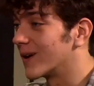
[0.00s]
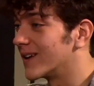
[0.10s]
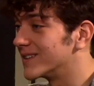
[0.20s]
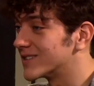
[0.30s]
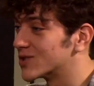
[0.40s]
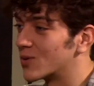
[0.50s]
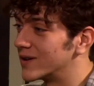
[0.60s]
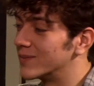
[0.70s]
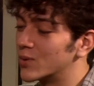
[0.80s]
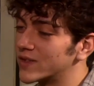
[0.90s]
Hayes. I just wanted
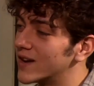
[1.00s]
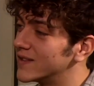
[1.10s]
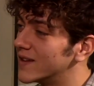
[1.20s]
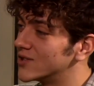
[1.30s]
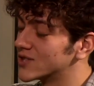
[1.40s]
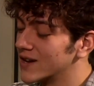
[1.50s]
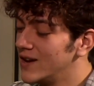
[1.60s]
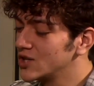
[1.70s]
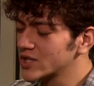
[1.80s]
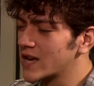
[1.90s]
to put that in there, just
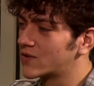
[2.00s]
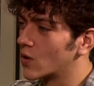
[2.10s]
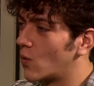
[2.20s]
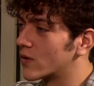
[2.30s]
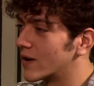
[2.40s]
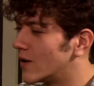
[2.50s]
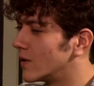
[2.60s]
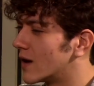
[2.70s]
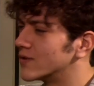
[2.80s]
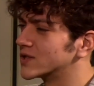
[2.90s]
in case you were wondering. I know a
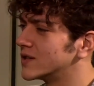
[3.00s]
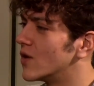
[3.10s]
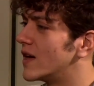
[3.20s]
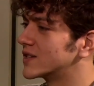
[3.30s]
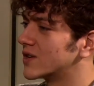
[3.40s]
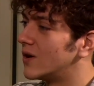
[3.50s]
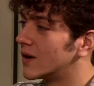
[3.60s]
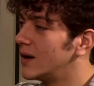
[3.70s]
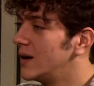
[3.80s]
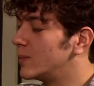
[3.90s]
lot of us know that
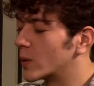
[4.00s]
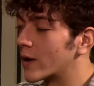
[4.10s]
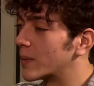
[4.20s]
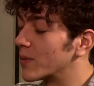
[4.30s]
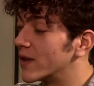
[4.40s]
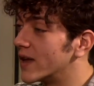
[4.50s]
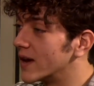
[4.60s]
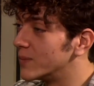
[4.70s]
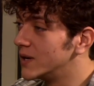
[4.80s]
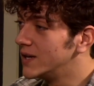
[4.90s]
song, but we can't remember the
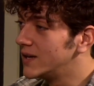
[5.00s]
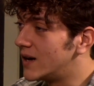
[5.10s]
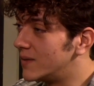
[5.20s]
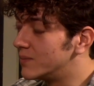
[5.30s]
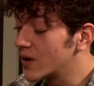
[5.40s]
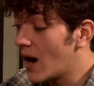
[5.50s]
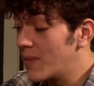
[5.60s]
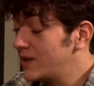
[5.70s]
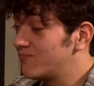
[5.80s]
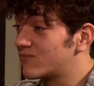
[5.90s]
name. But yeah, I
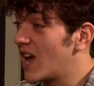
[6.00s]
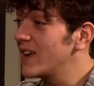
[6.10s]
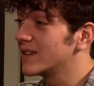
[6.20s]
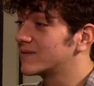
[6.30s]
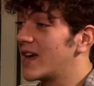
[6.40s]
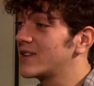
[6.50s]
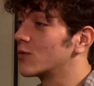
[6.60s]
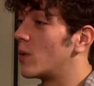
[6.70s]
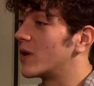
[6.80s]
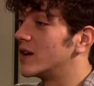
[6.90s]
mean, take your
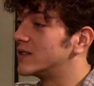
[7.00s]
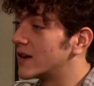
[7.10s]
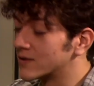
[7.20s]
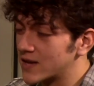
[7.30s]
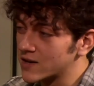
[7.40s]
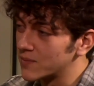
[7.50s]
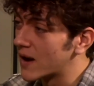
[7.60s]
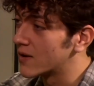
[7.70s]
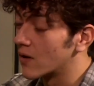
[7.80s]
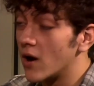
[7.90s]
woman on a date, or take your
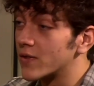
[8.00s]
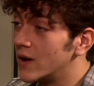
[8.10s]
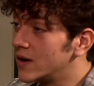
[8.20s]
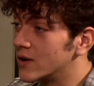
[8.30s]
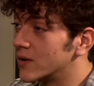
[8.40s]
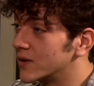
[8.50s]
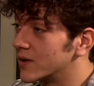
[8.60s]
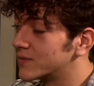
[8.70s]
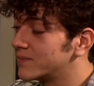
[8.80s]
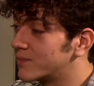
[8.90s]
man or
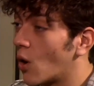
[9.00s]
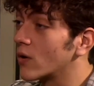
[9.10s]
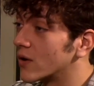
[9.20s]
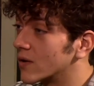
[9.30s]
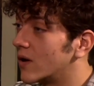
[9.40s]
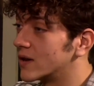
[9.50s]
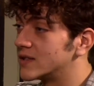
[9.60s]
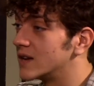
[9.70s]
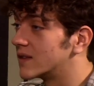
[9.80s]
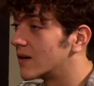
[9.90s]
your partner on a
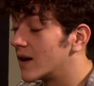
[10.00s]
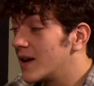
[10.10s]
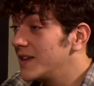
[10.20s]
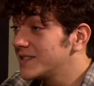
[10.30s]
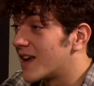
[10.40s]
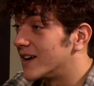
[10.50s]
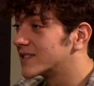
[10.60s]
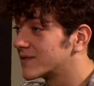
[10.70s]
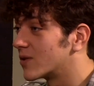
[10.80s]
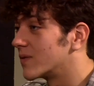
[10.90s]
date there. It is
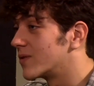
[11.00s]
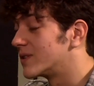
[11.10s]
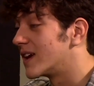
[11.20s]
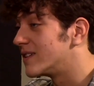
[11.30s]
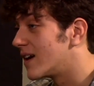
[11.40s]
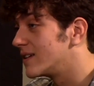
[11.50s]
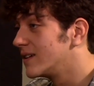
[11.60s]
nice for a date night.